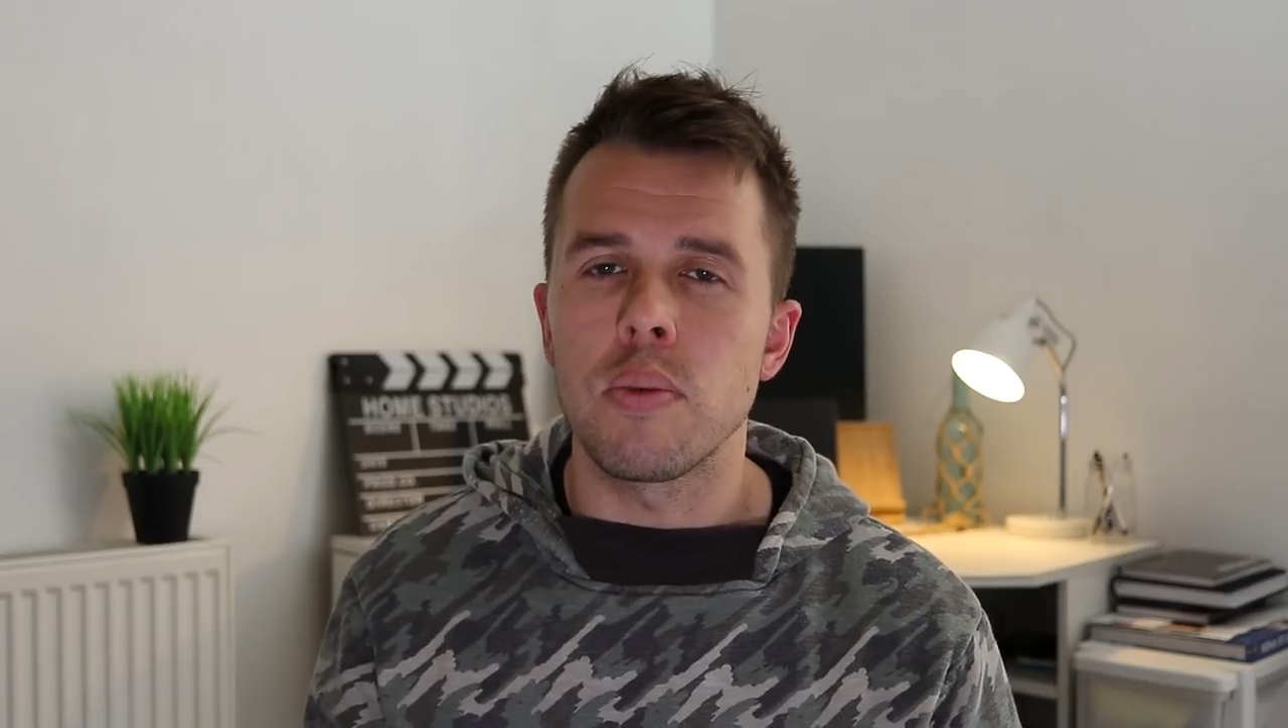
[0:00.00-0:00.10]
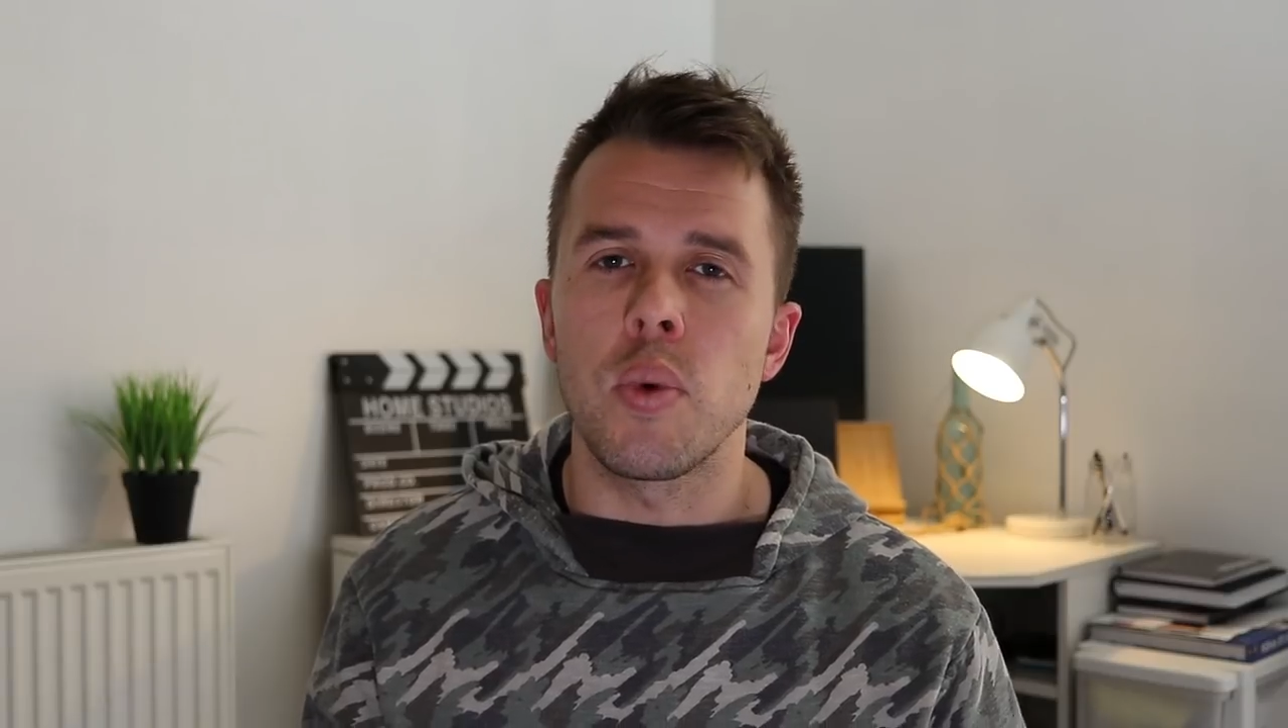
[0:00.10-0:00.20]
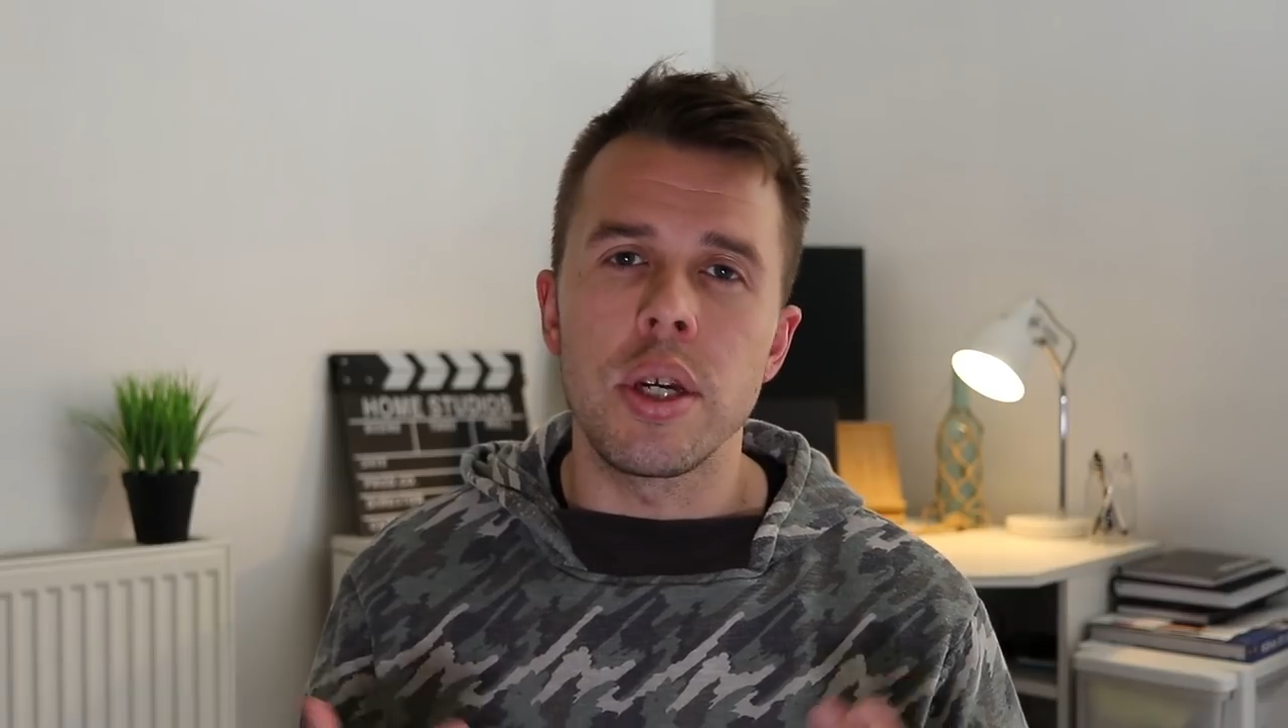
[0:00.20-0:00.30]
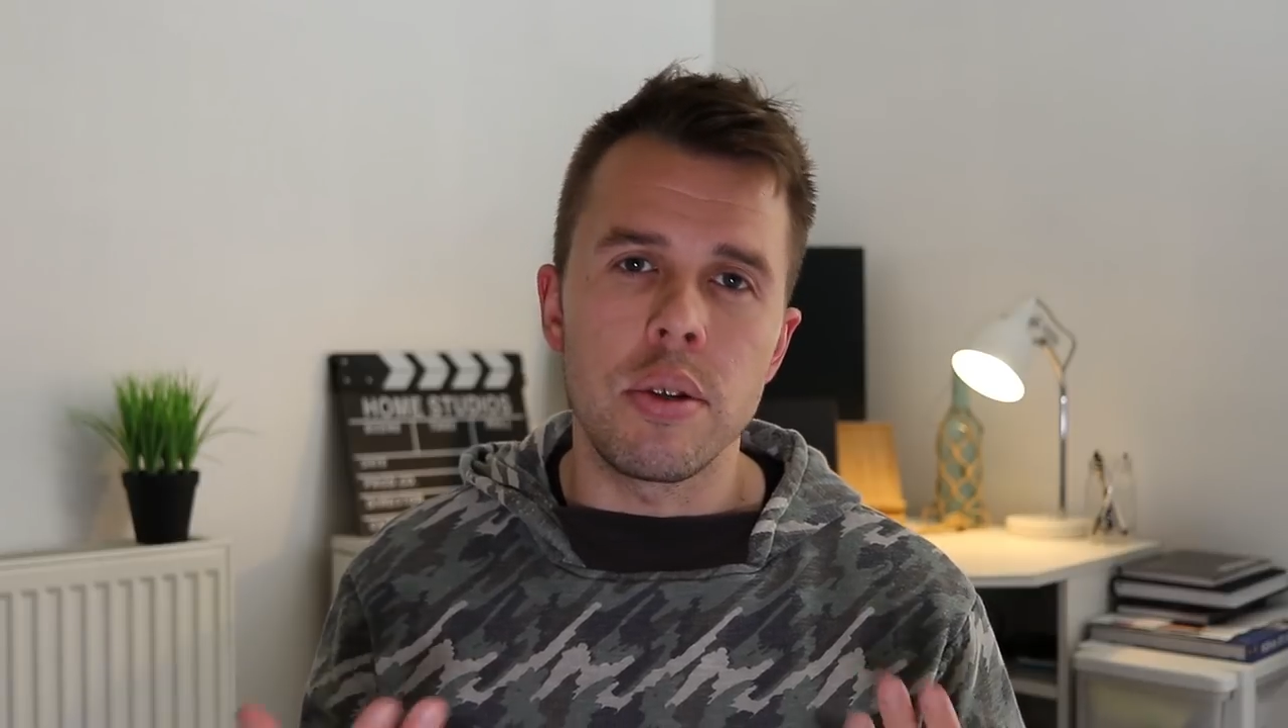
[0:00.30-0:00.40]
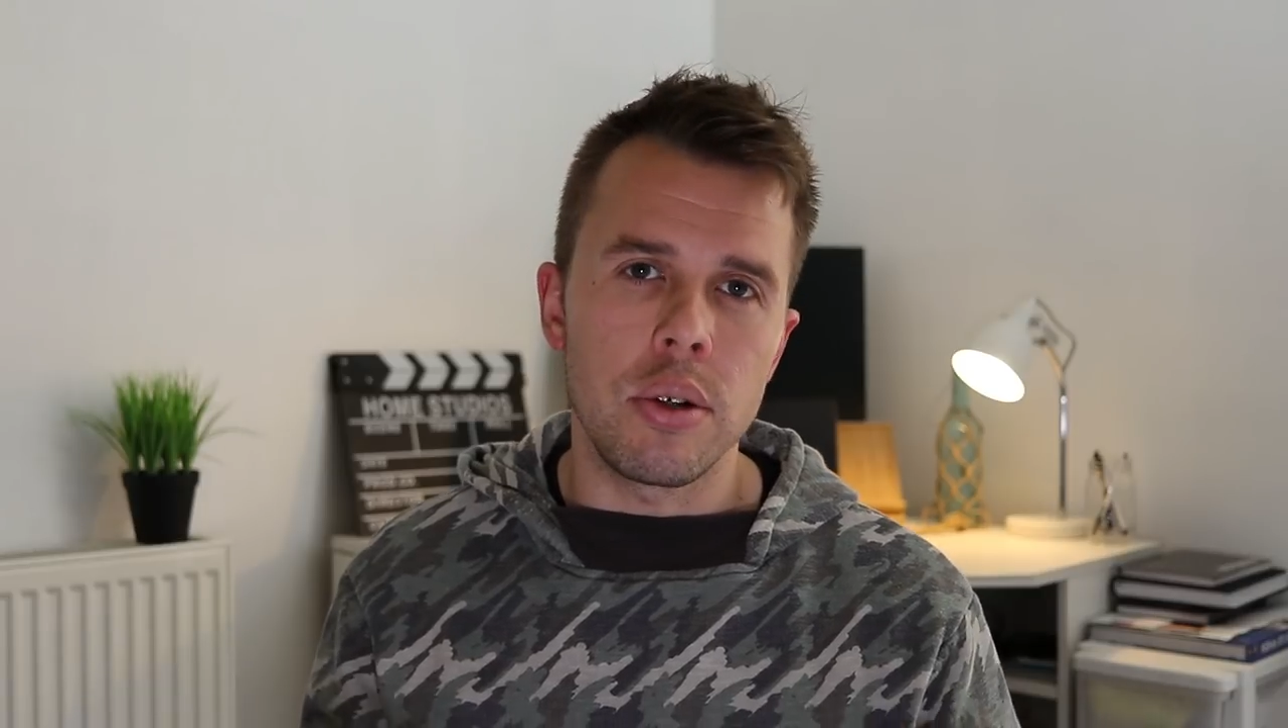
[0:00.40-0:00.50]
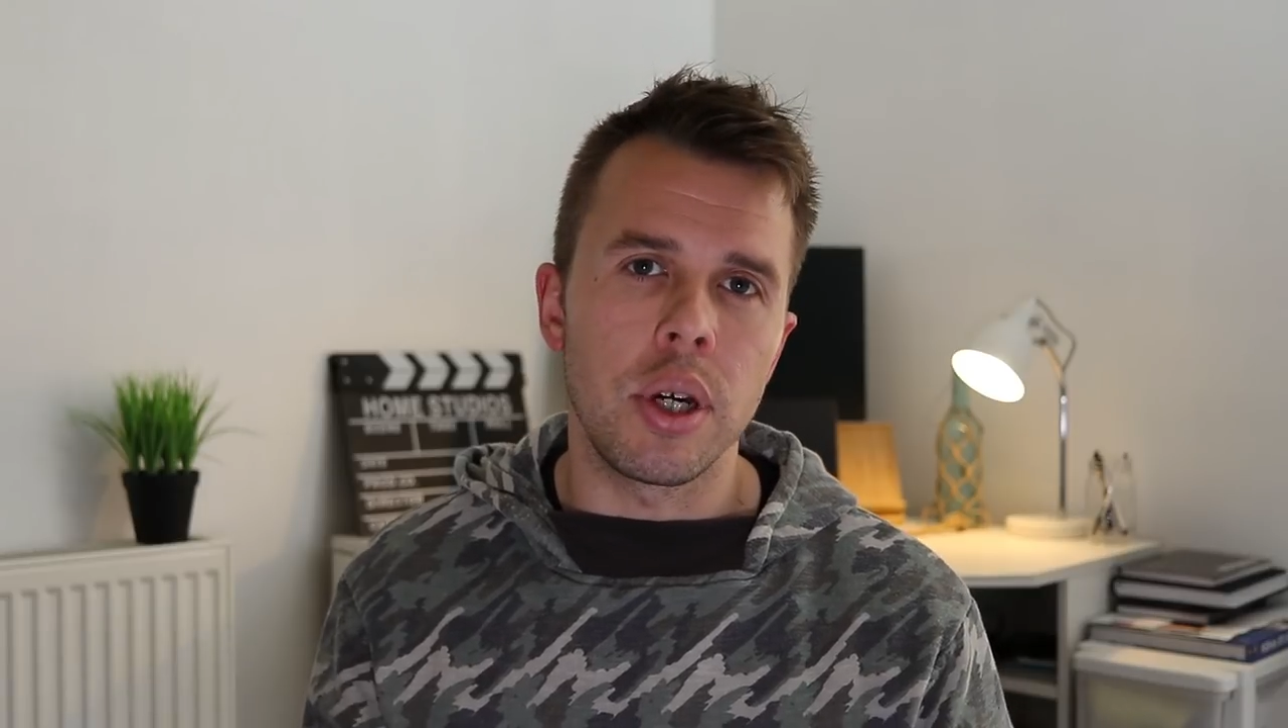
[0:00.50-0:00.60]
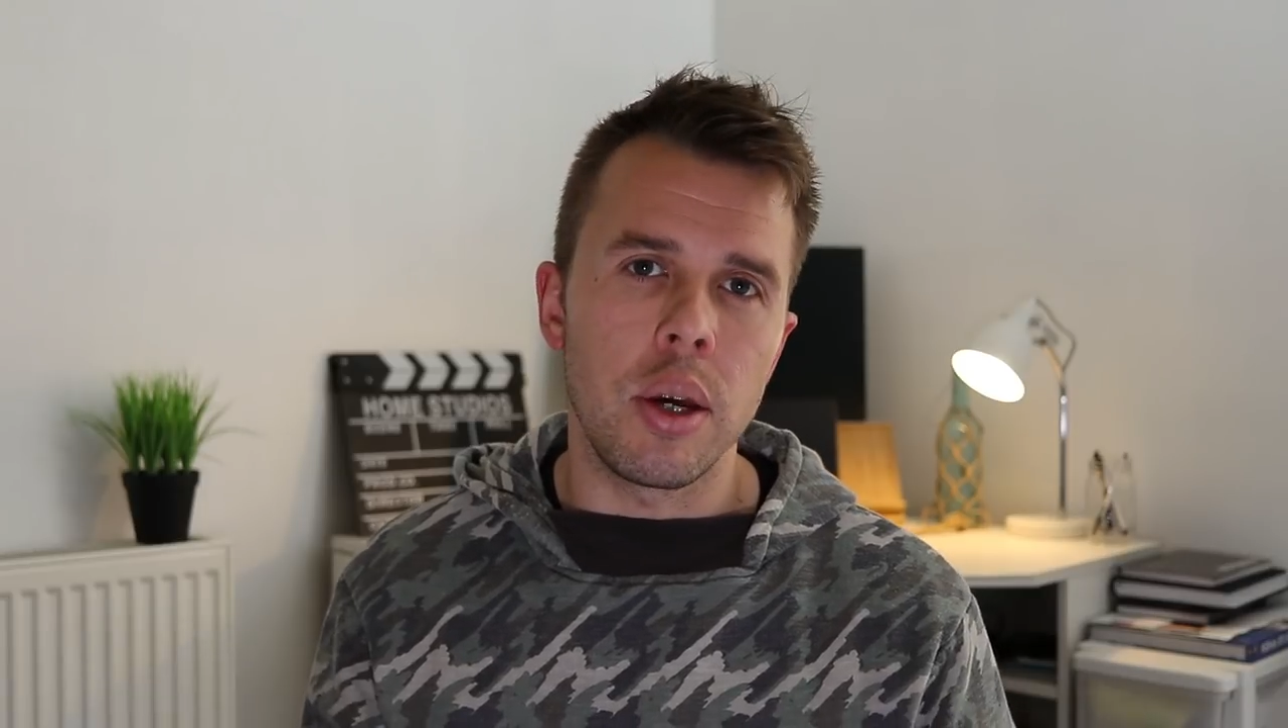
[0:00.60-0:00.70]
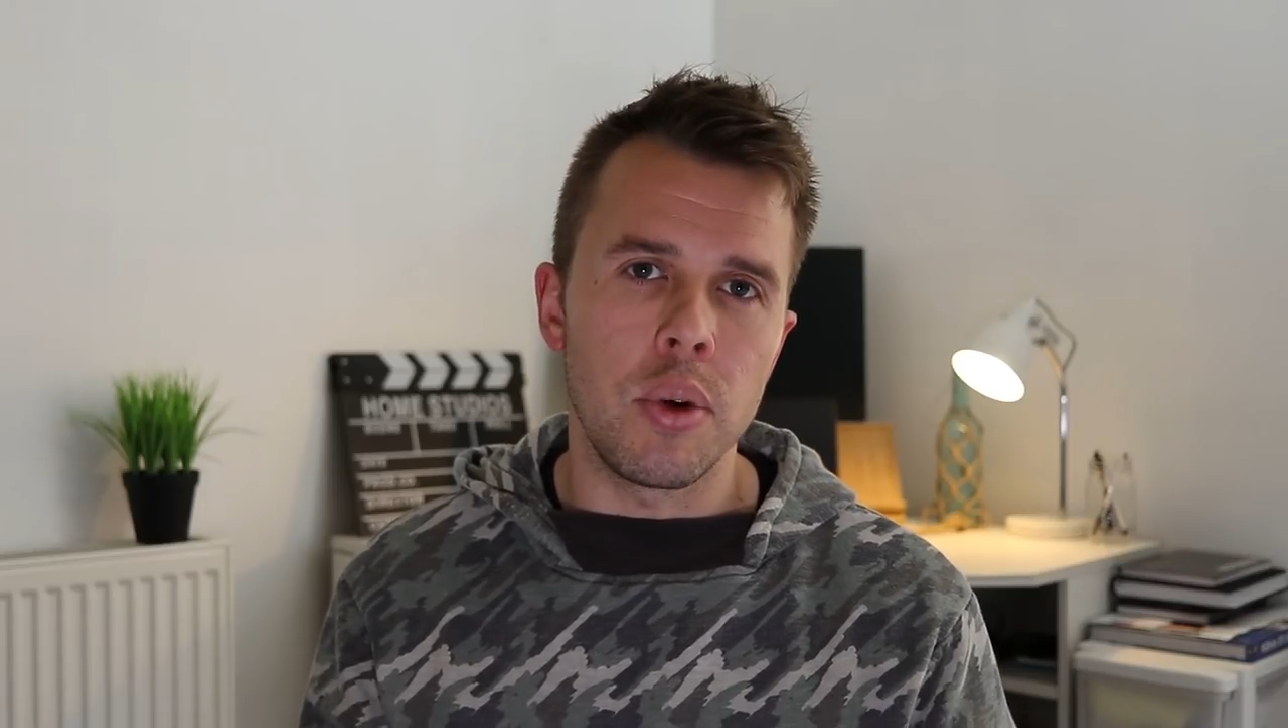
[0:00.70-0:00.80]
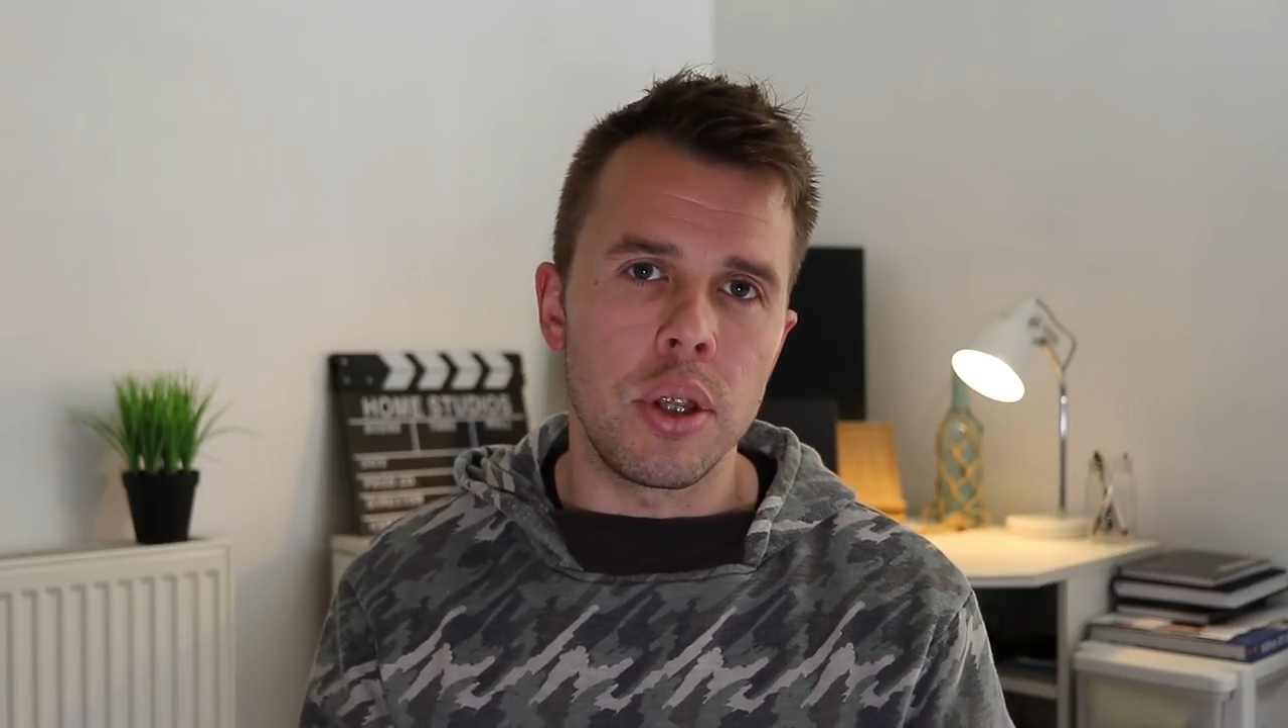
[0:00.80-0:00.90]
when you took it with